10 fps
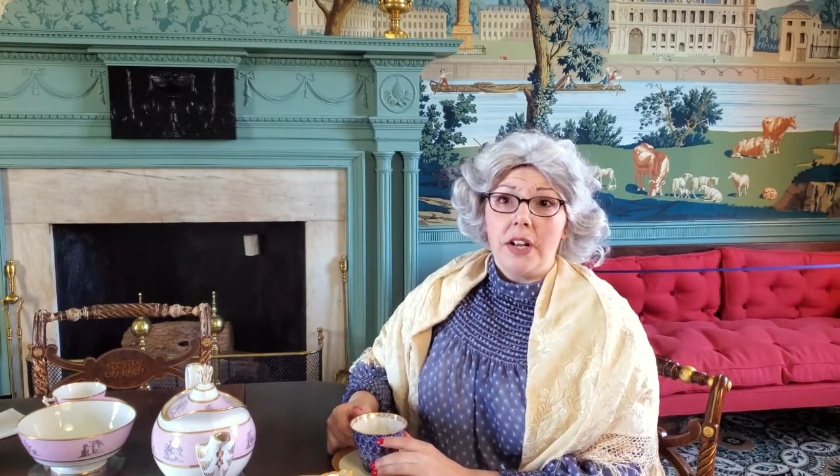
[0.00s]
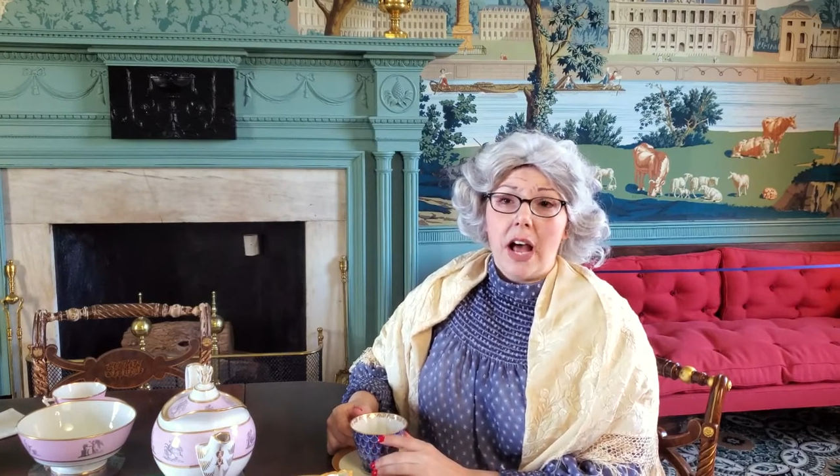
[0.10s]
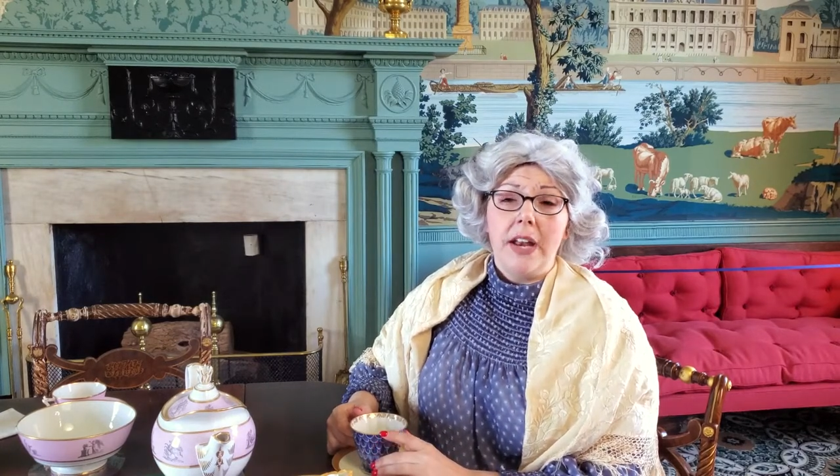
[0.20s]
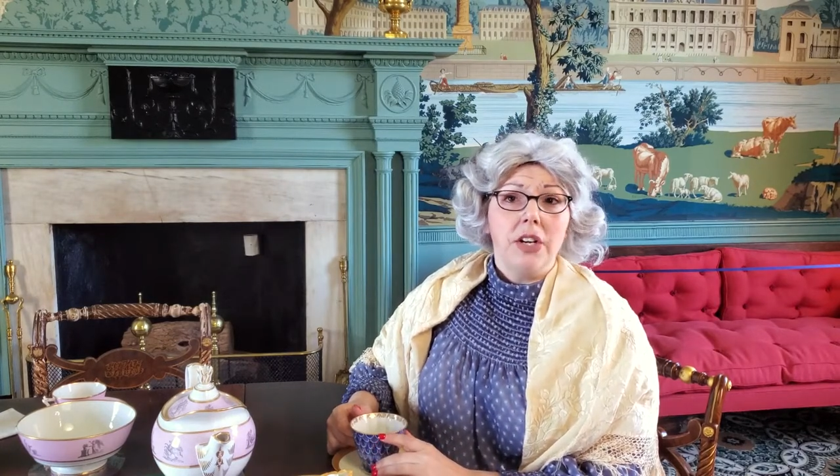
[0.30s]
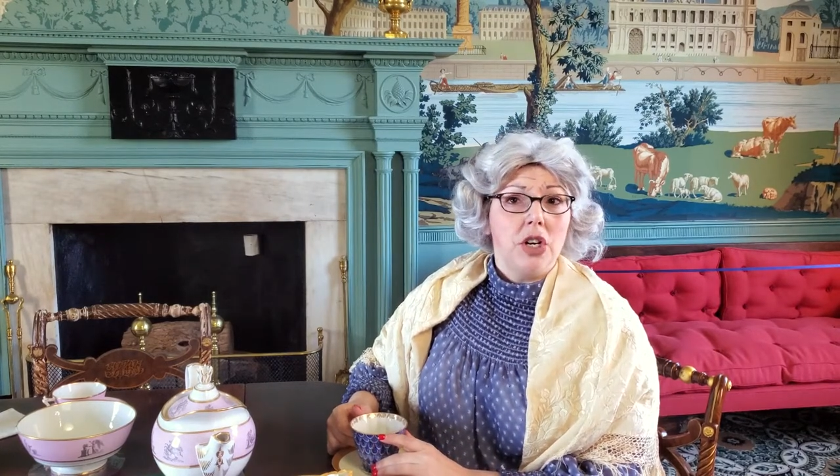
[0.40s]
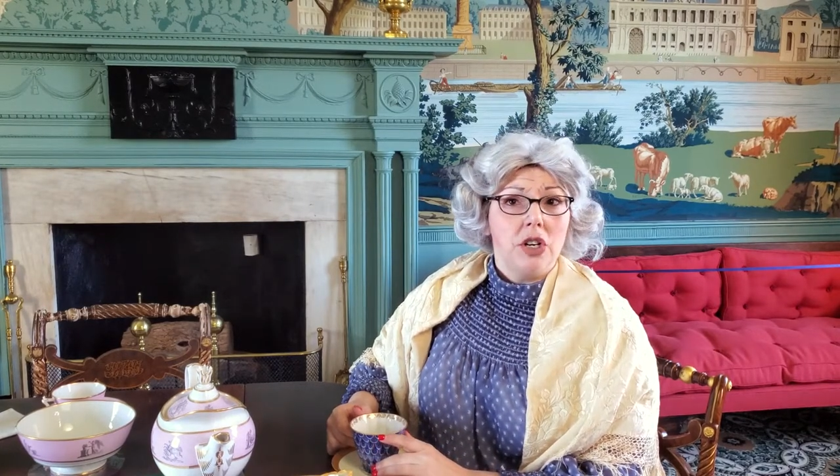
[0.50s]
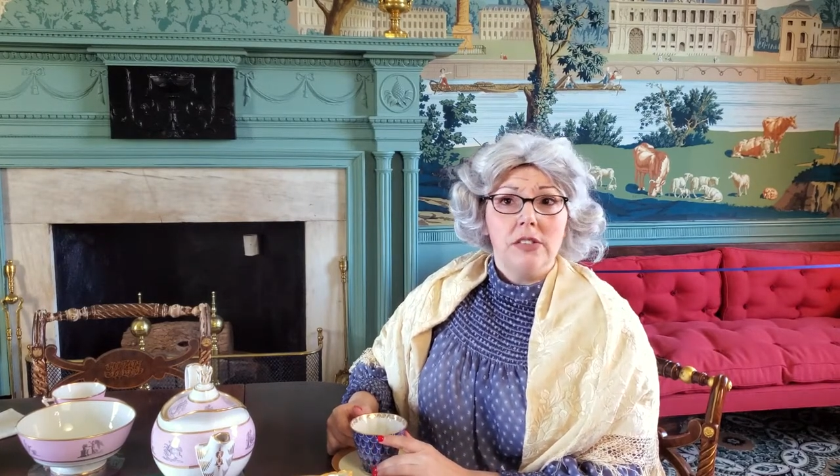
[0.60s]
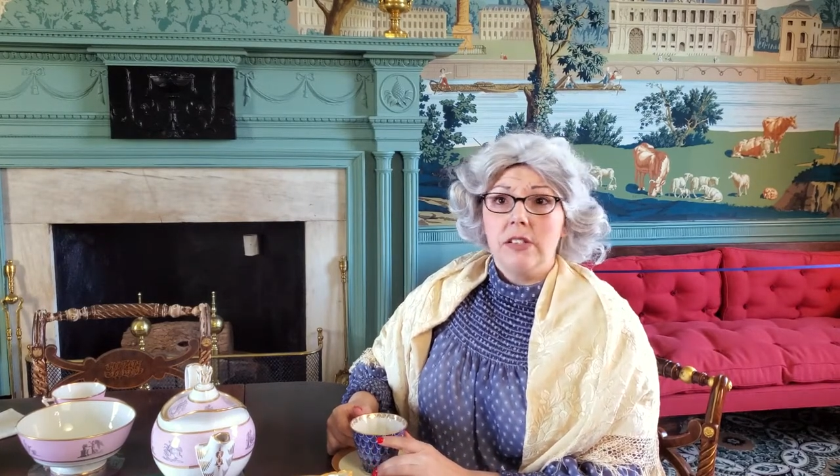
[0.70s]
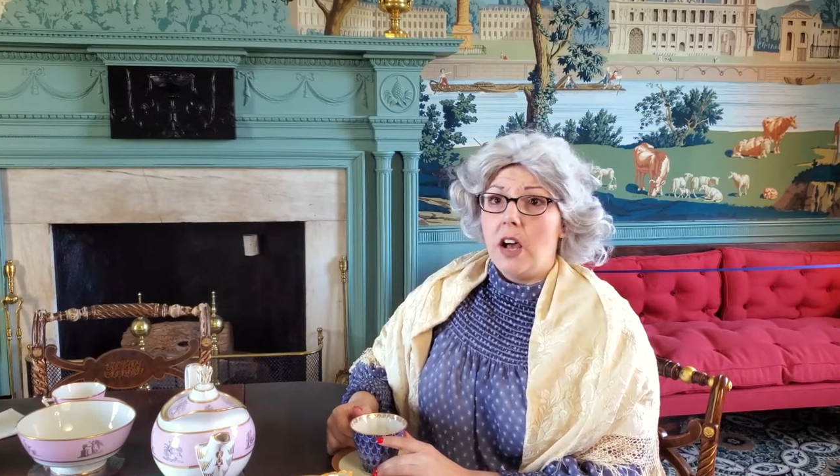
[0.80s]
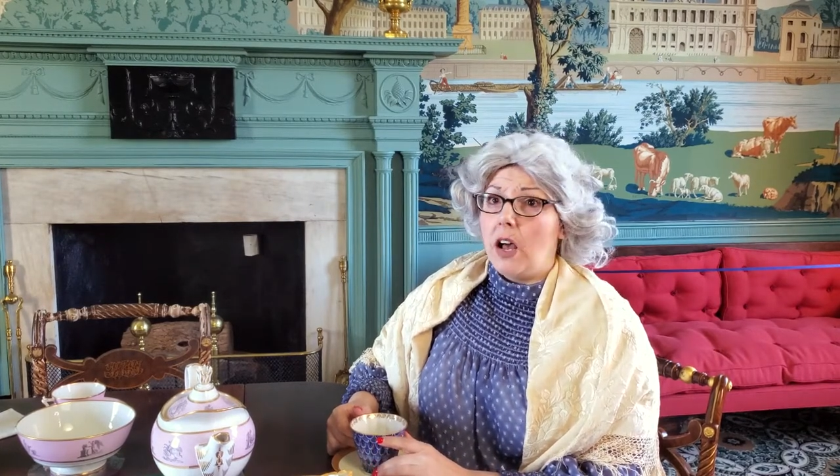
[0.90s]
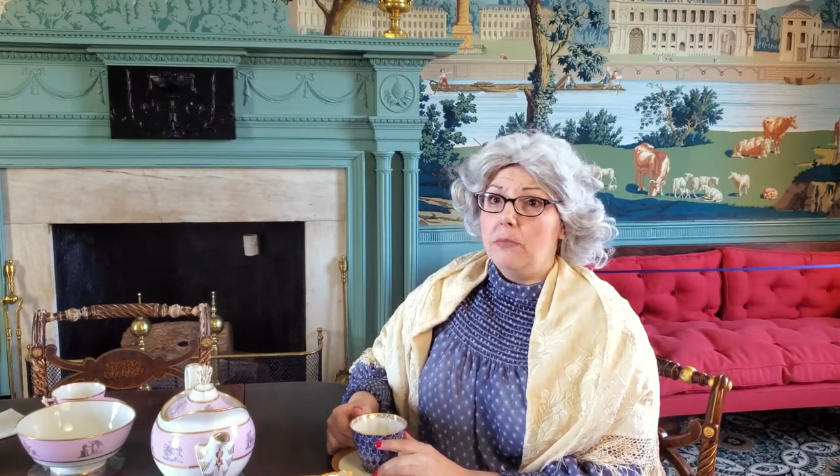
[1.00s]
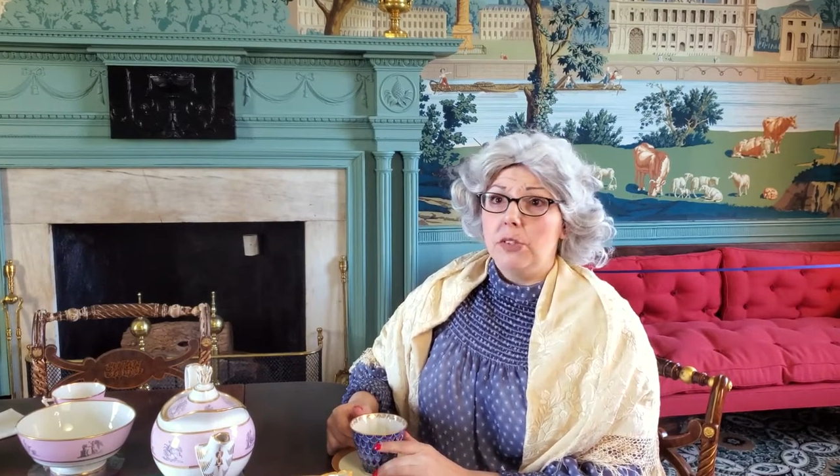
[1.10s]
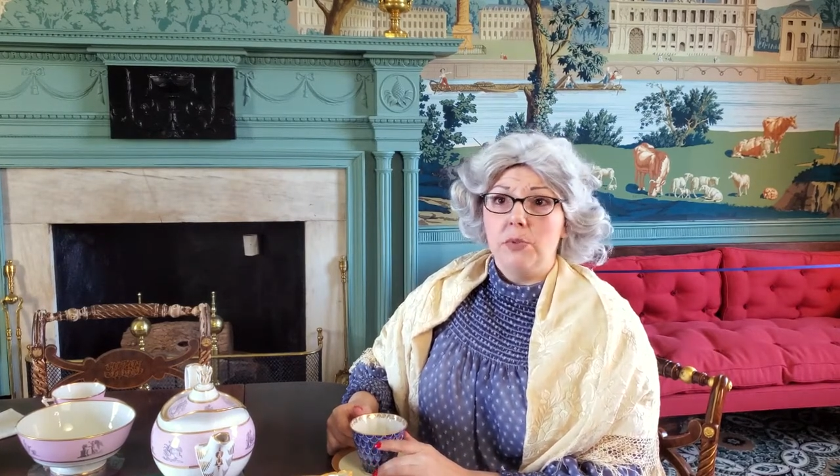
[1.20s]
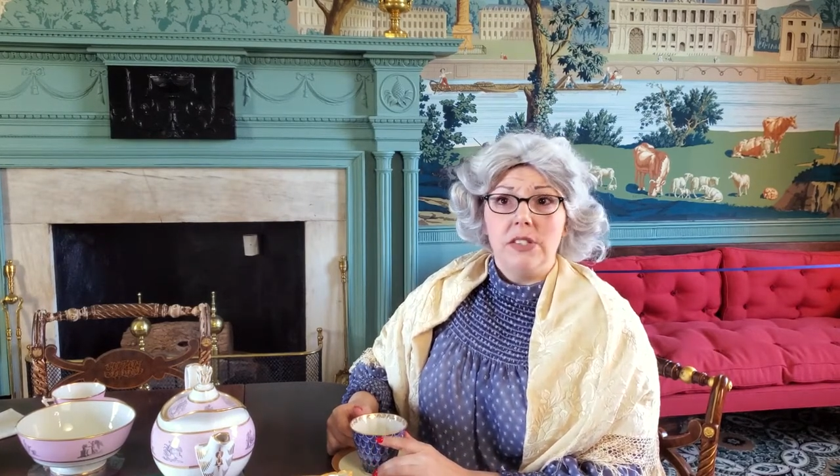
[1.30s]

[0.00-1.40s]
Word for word: kind of curse comes when